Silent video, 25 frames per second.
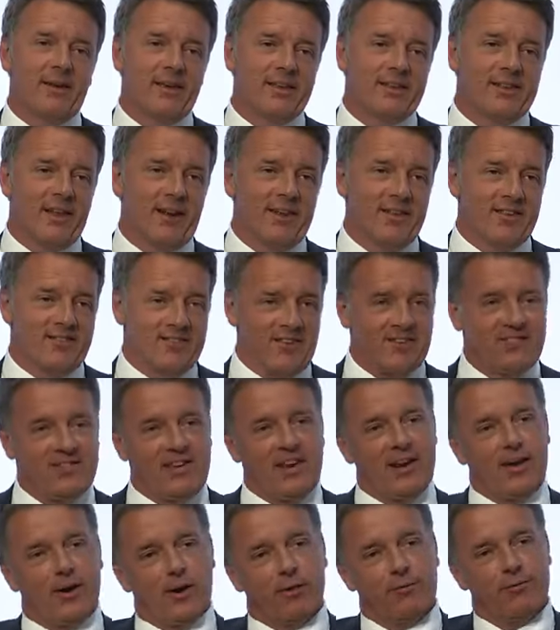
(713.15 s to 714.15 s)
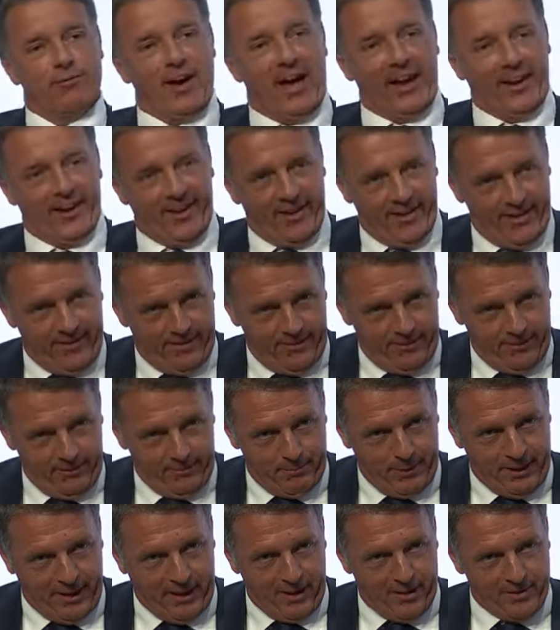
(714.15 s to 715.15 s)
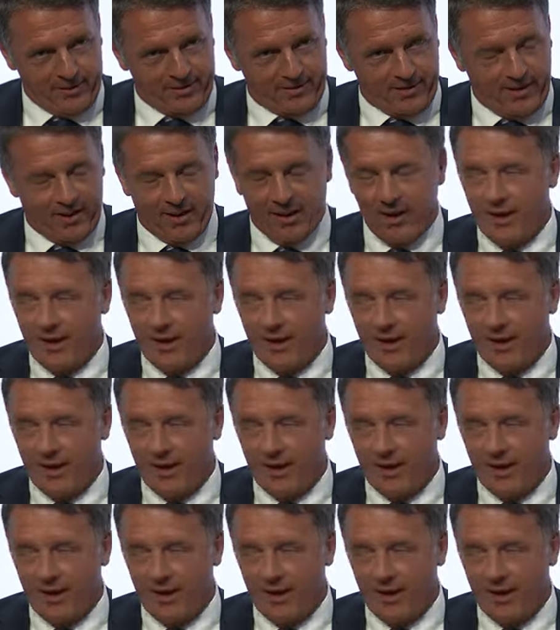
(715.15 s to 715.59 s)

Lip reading: Italy is a Silicon Valley, because